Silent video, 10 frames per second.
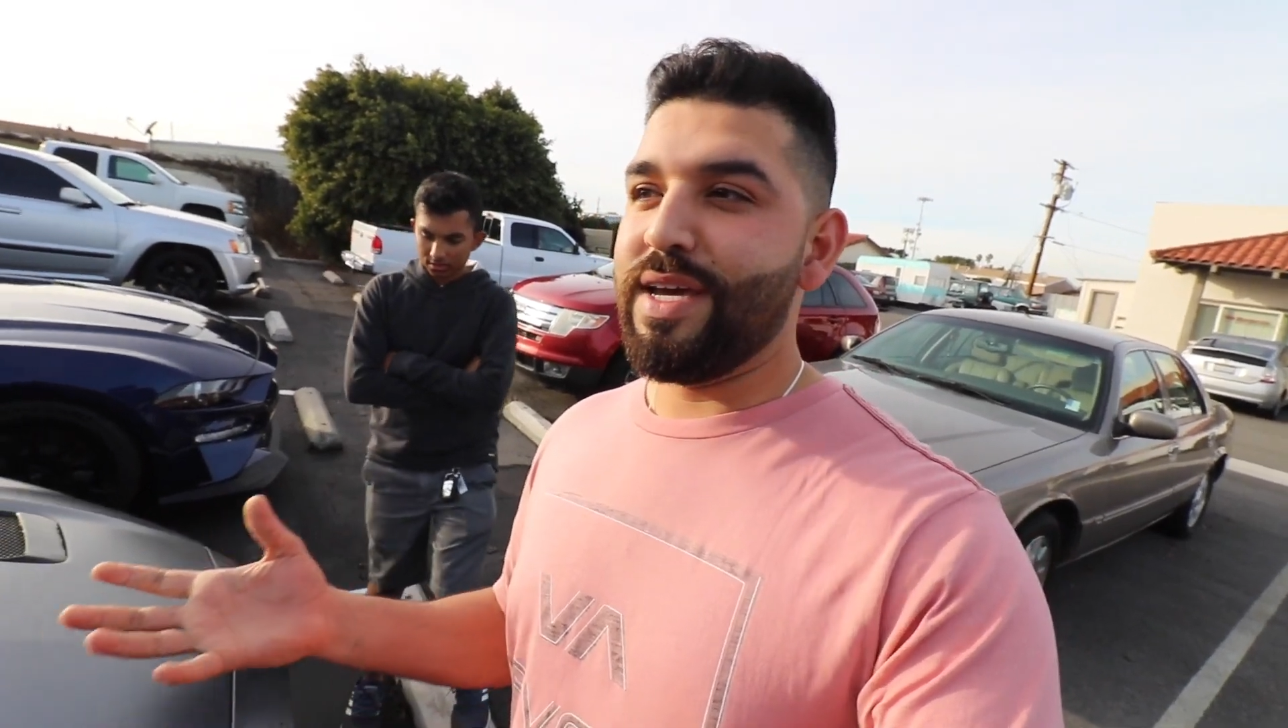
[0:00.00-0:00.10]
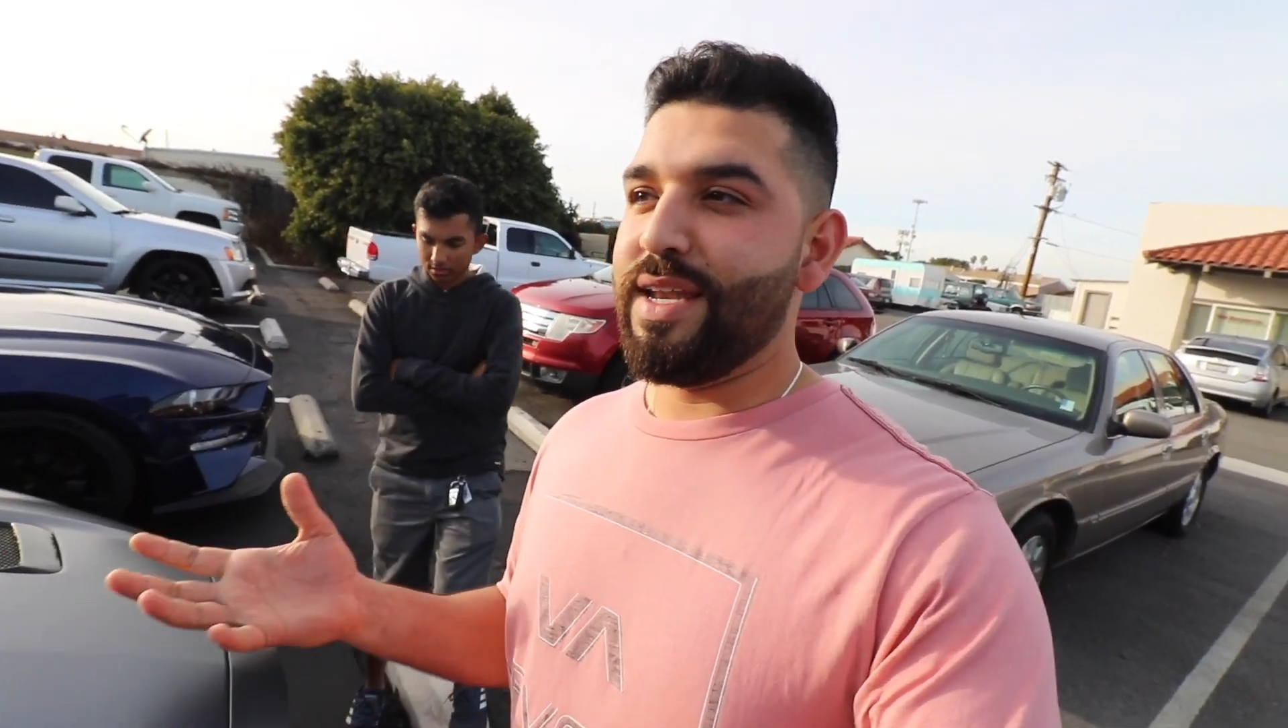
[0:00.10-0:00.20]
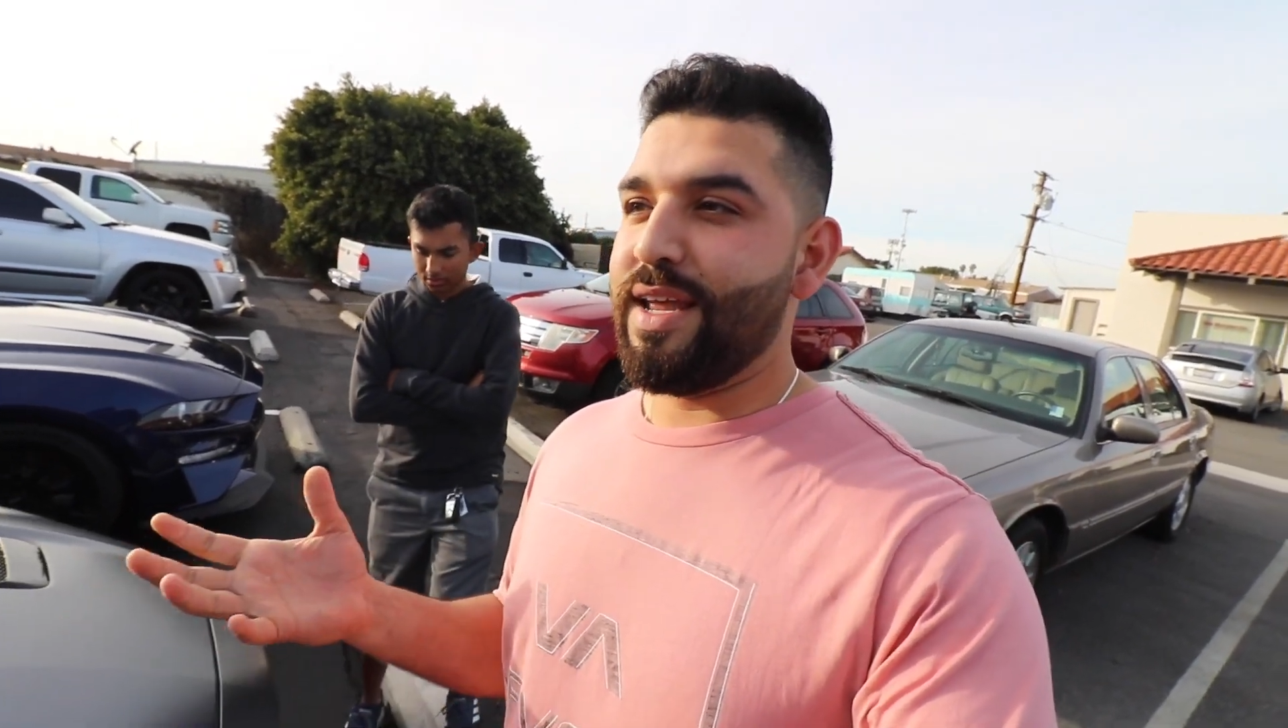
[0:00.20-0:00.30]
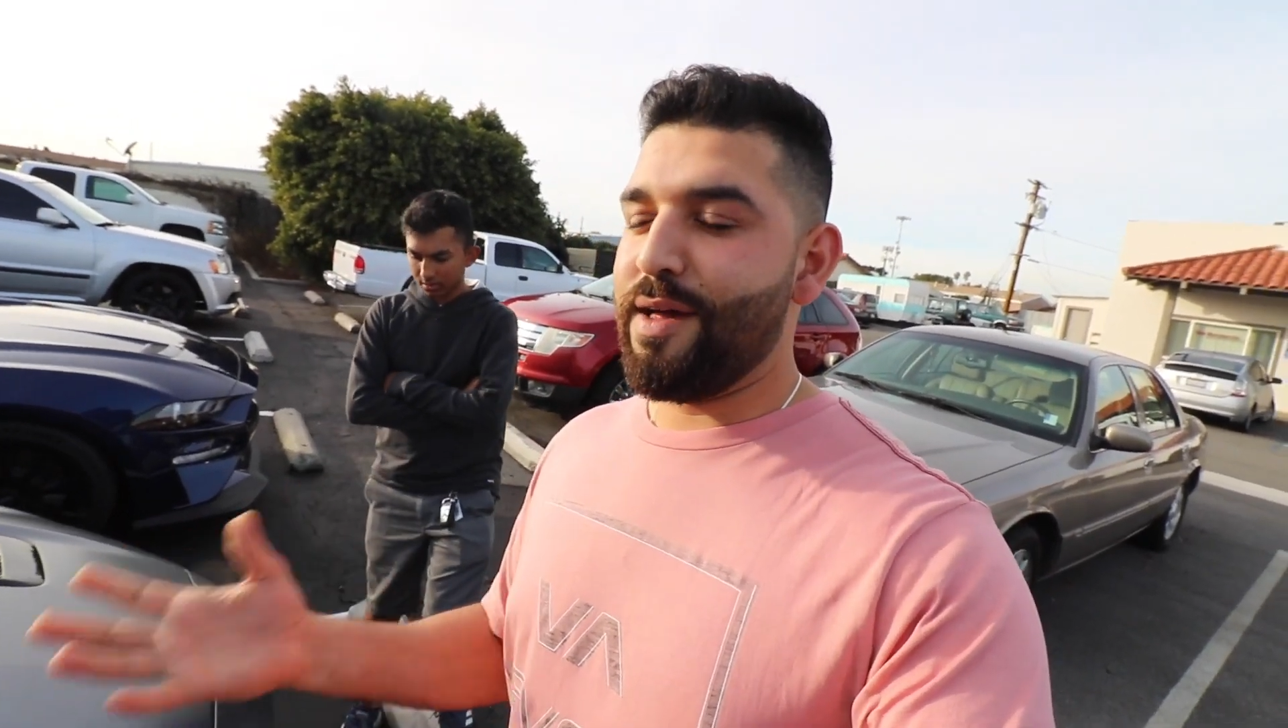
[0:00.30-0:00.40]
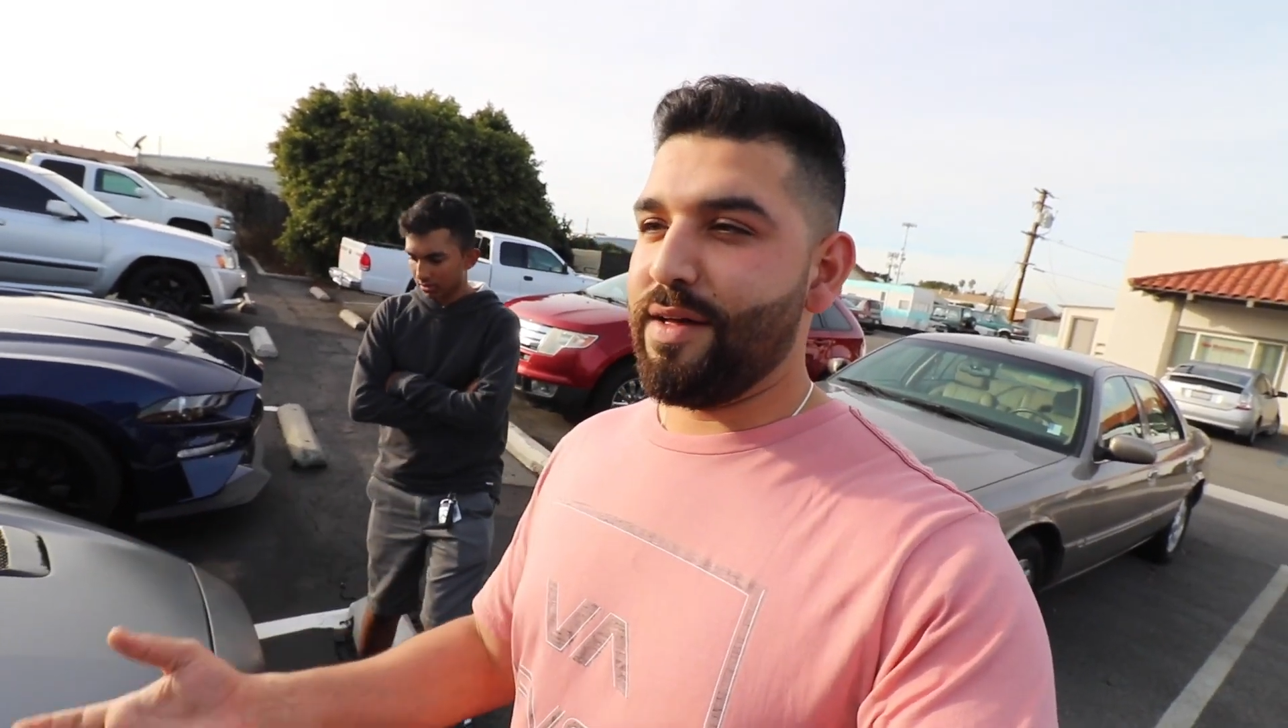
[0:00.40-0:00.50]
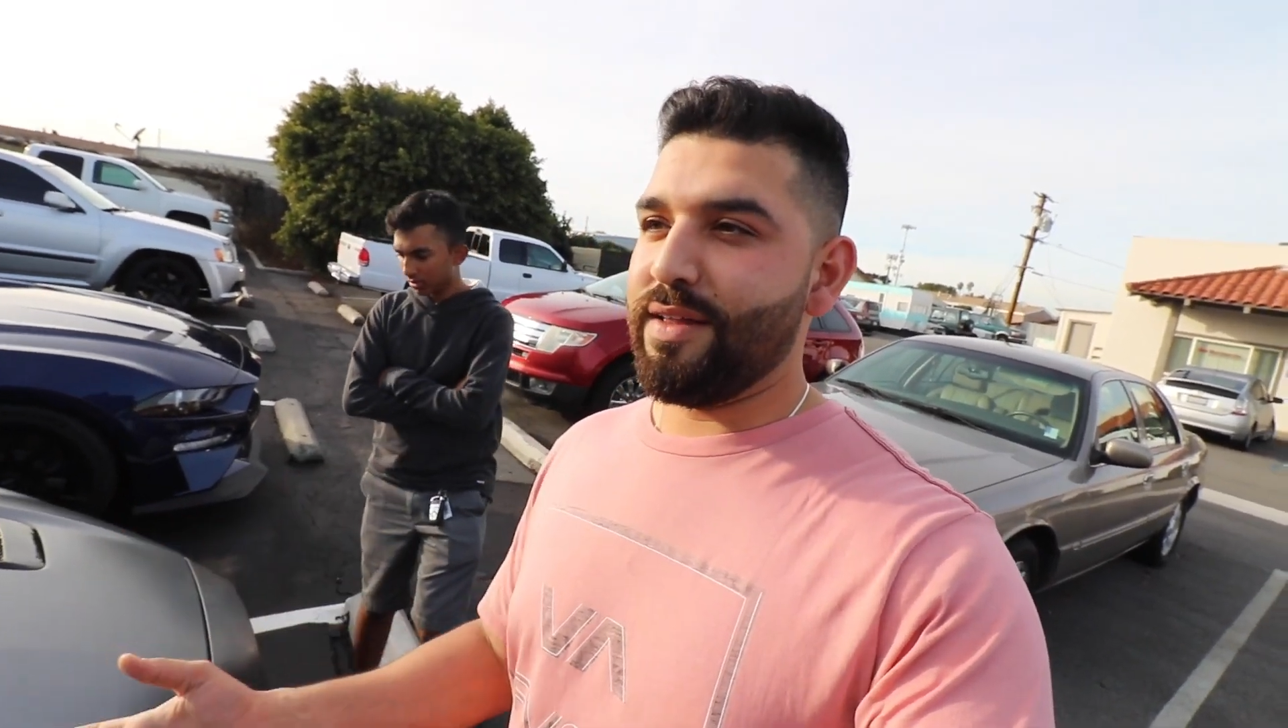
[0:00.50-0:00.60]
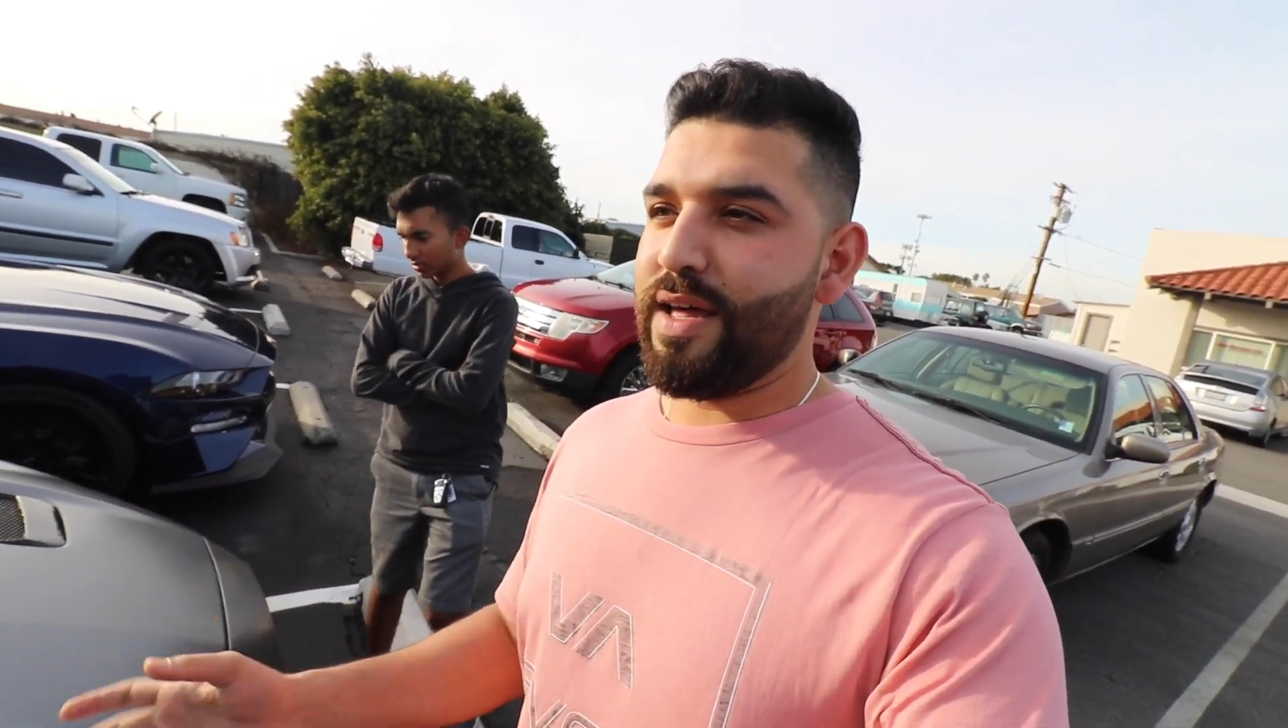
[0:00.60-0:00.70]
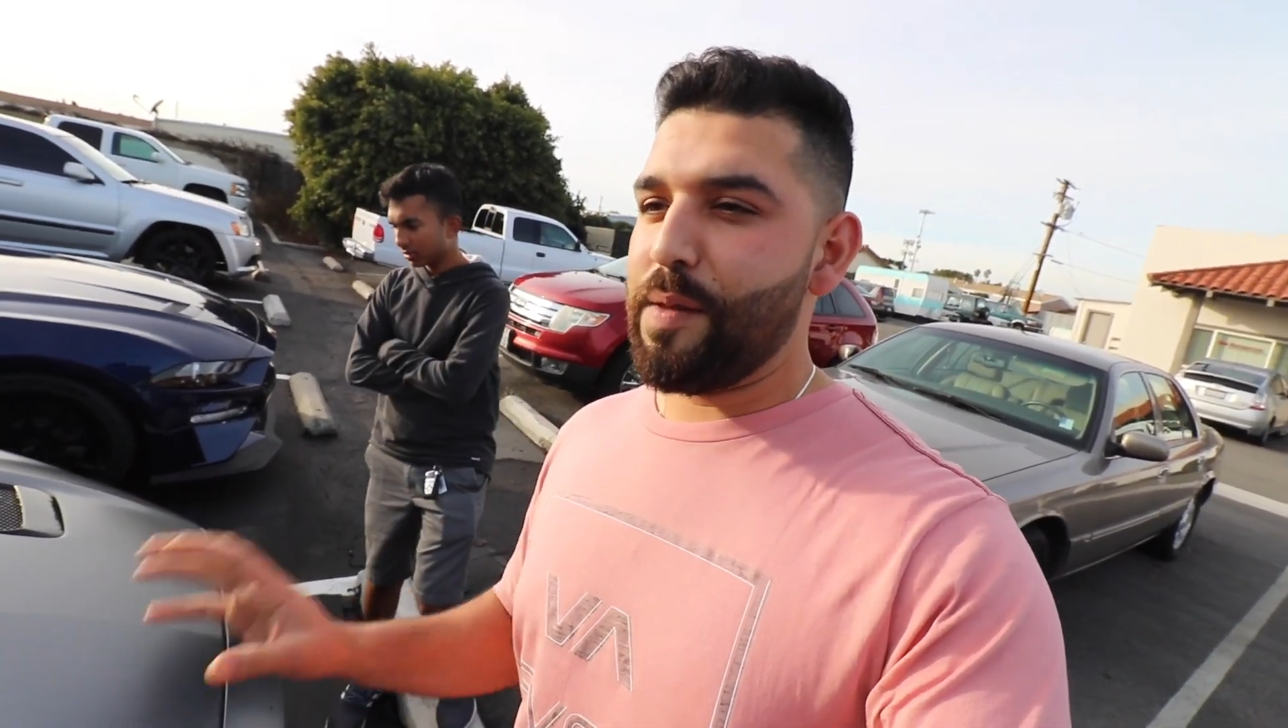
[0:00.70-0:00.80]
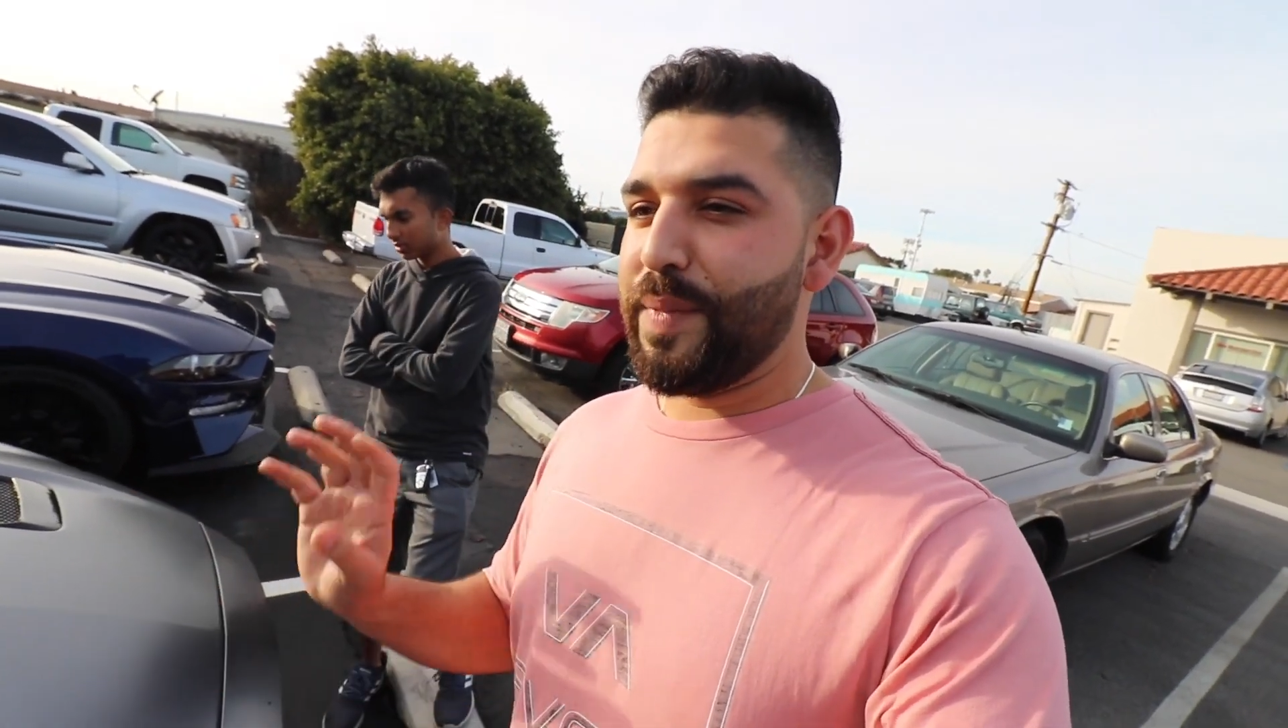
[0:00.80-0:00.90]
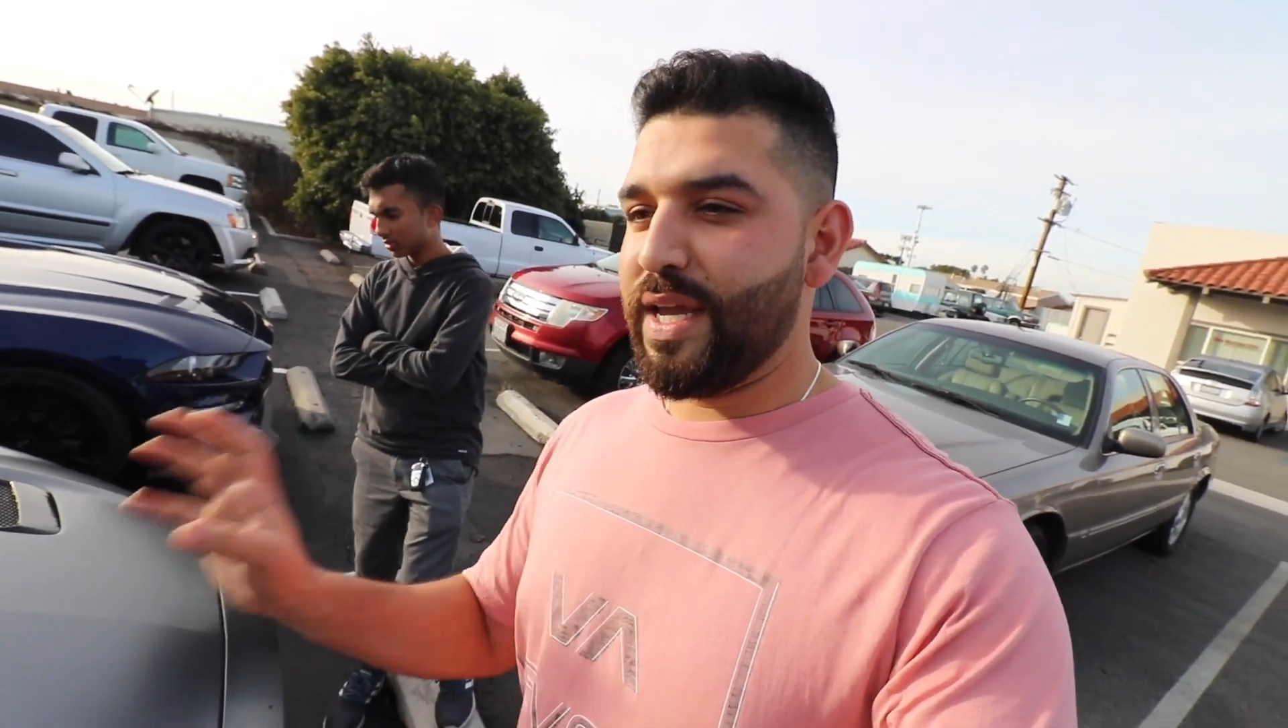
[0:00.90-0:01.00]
and help